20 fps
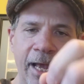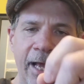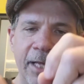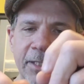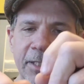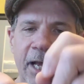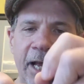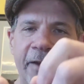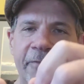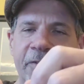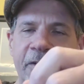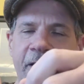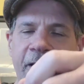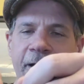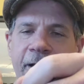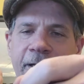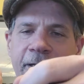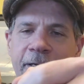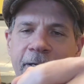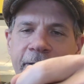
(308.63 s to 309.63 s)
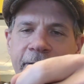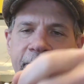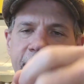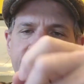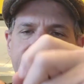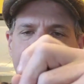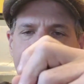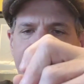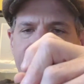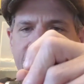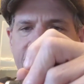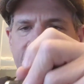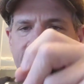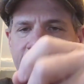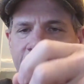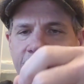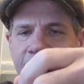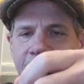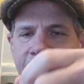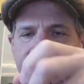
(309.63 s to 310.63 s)
kind of a,
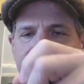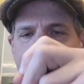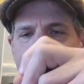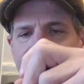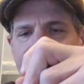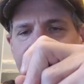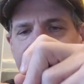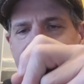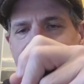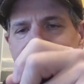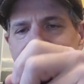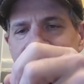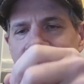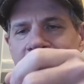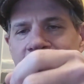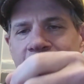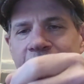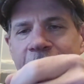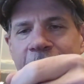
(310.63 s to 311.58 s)
well,